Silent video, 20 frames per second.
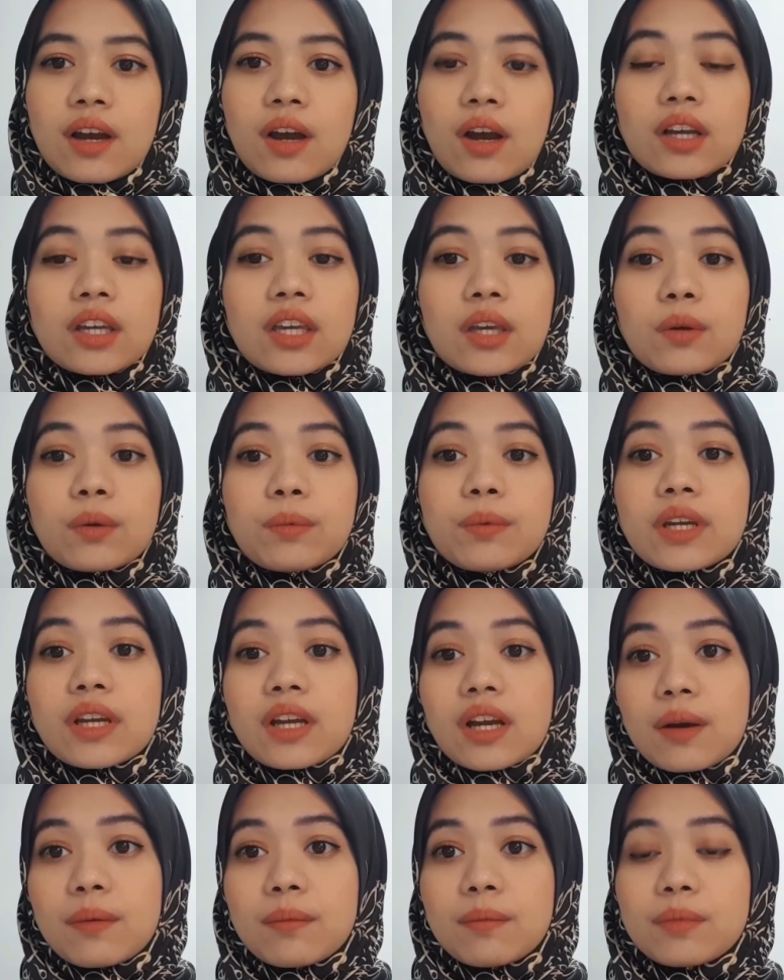Okay, we will
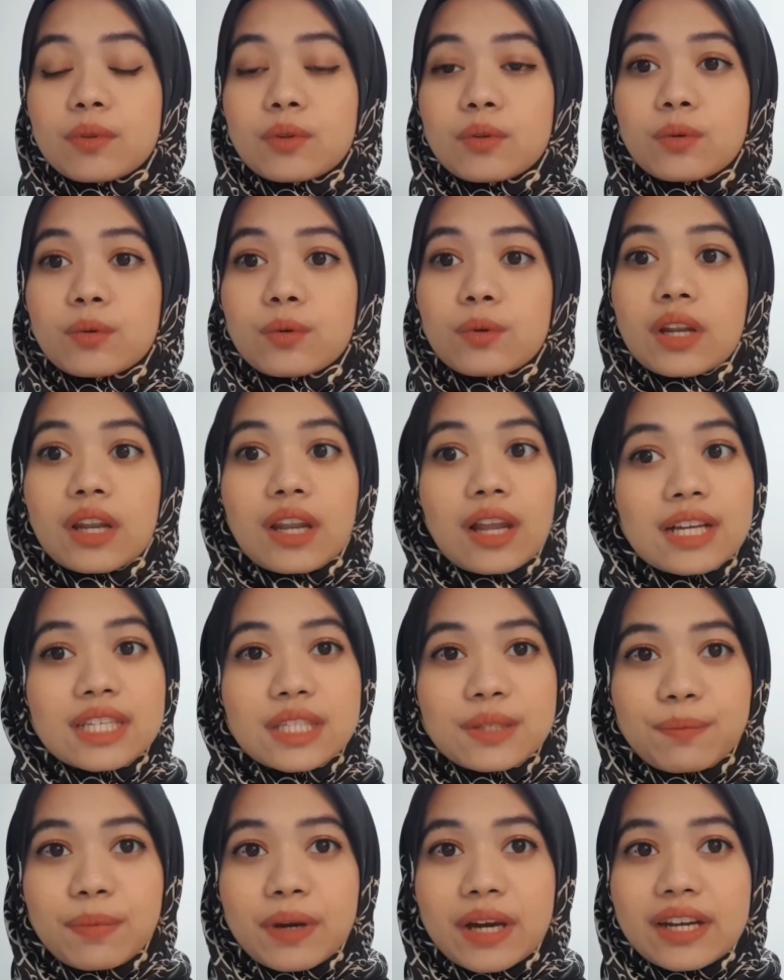come to
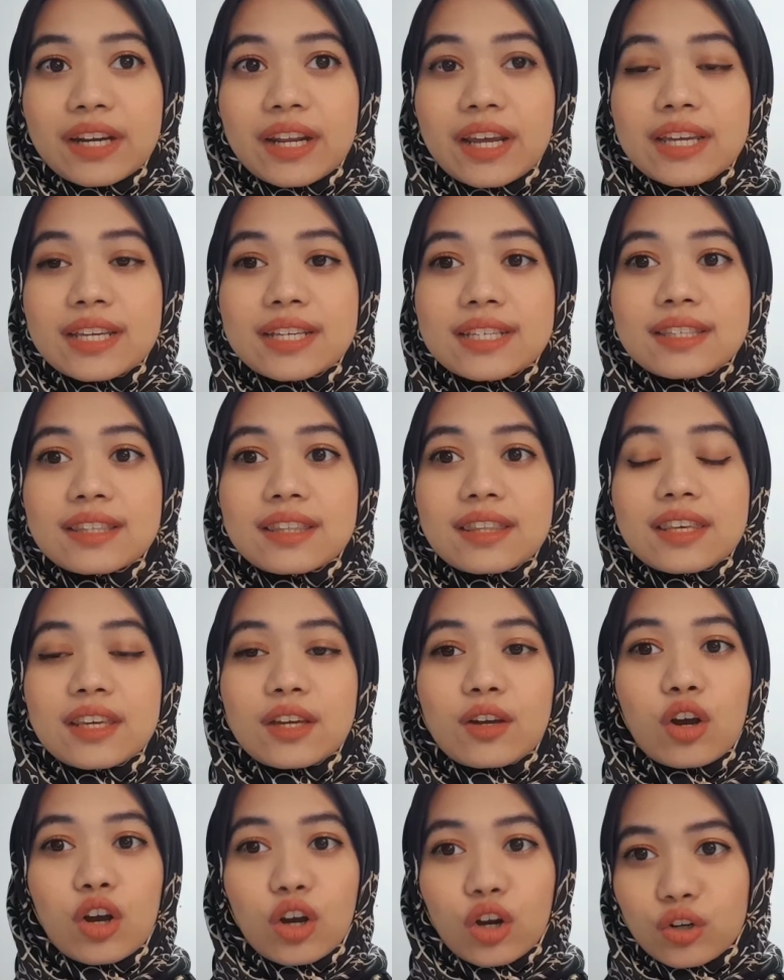last part, that is the
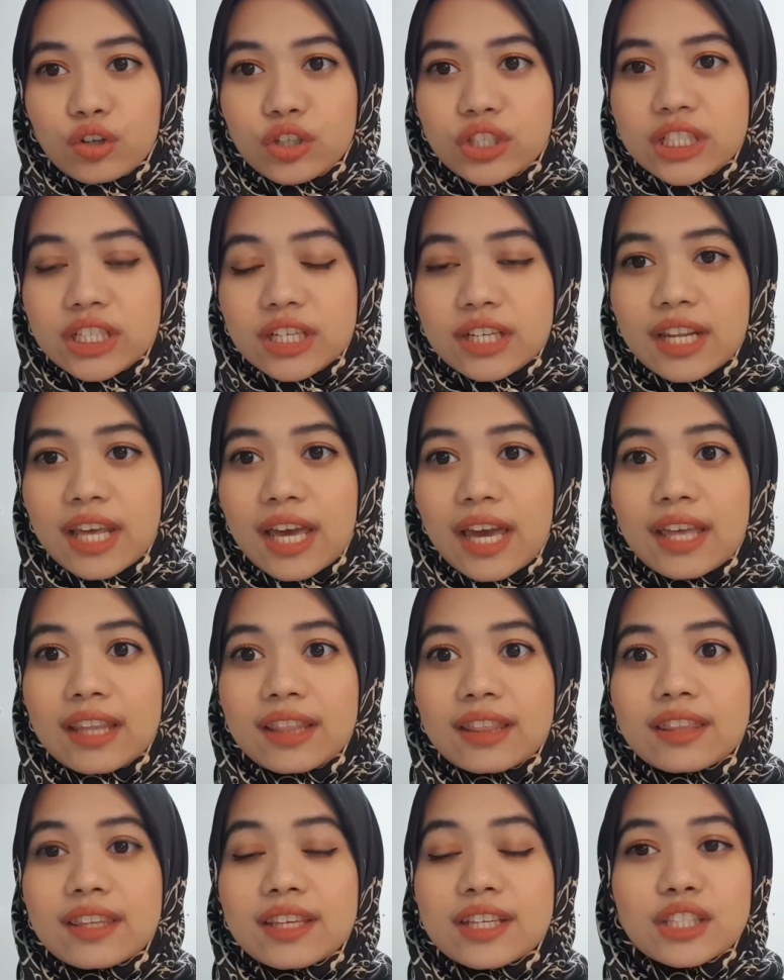conclusion
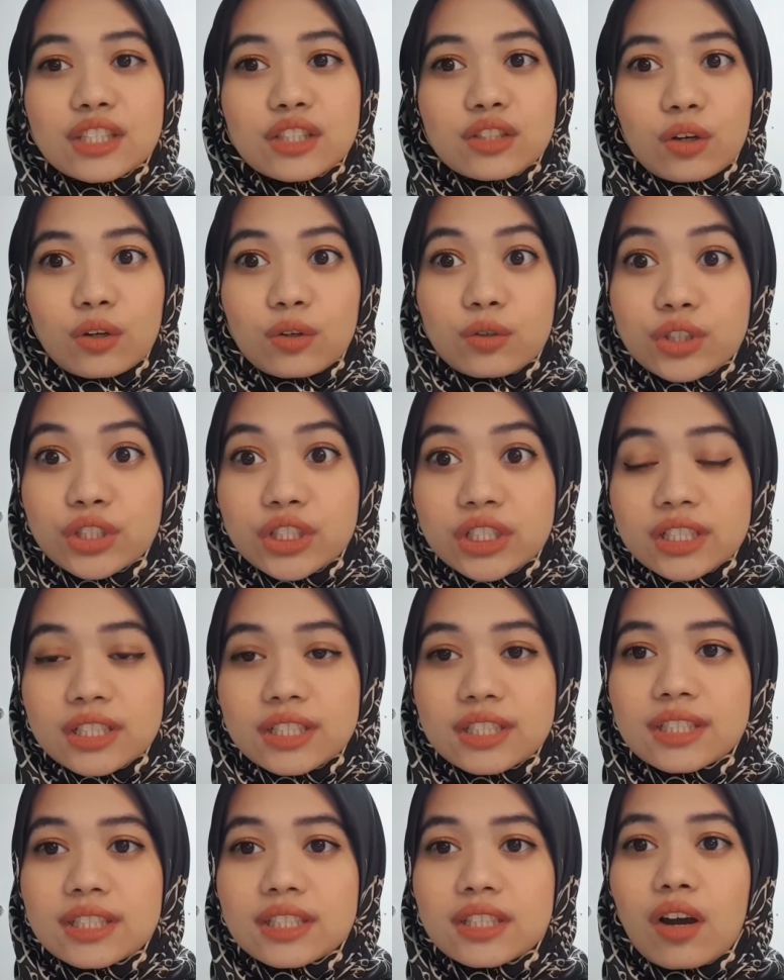and the
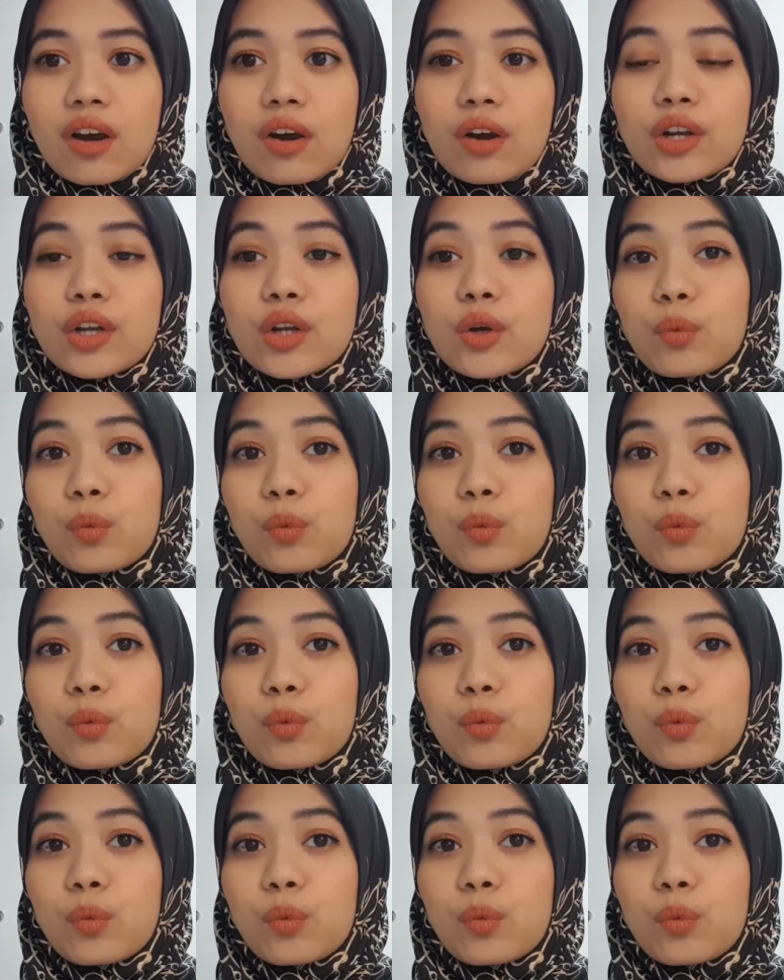solutions on a